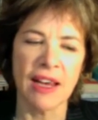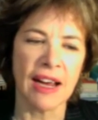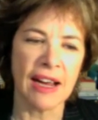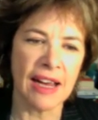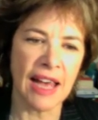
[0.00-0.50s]

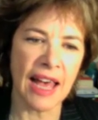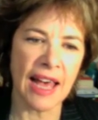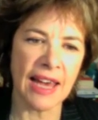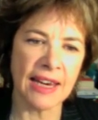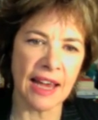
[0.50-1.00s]
Uh,
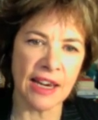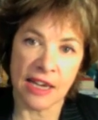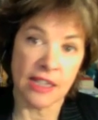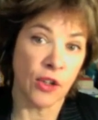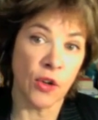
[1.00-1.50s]
and, and
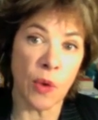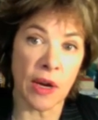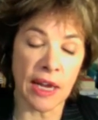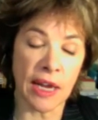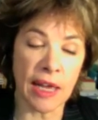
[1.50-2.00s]
it's a good
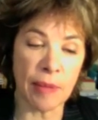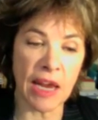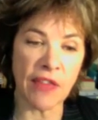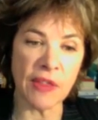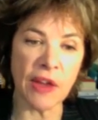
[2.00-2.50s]
one. I mean, I
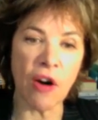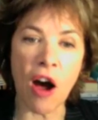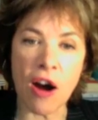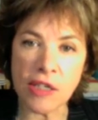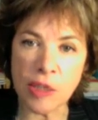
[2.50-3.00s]
think there
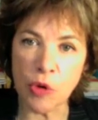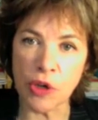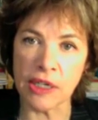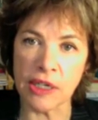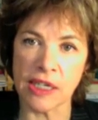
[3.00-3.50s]
are some
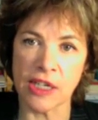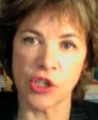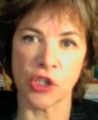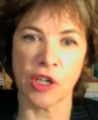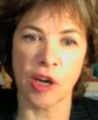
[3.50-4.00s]

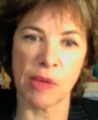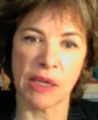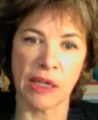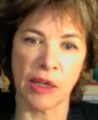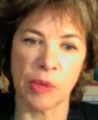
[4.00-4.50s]
organizations that are
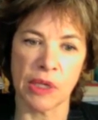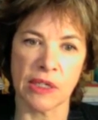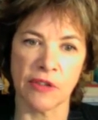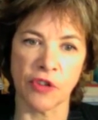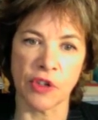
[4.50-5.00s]
making a big
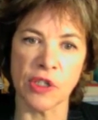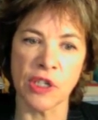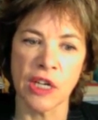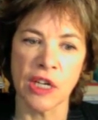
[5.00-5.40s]
difference.